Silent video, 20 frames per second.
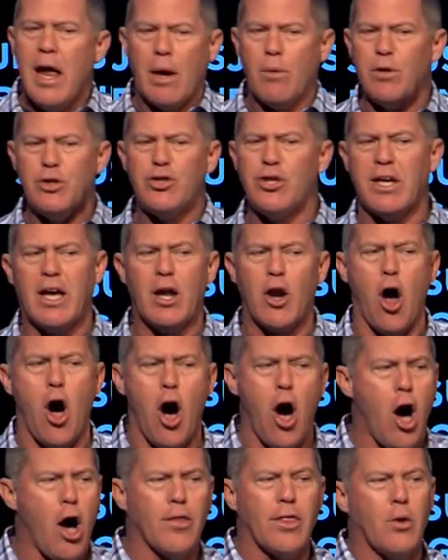and we should get
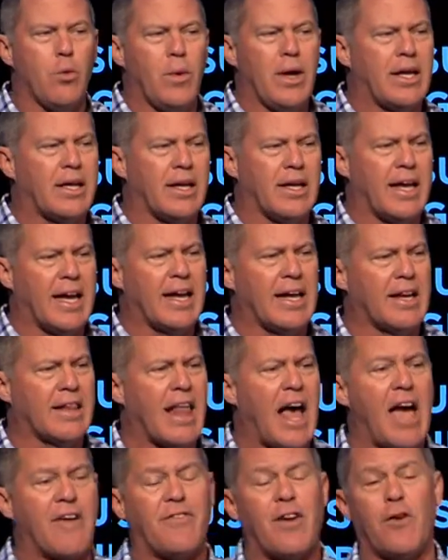all that we can get in
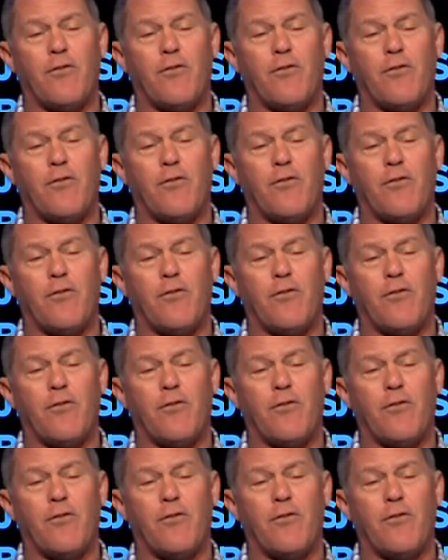life.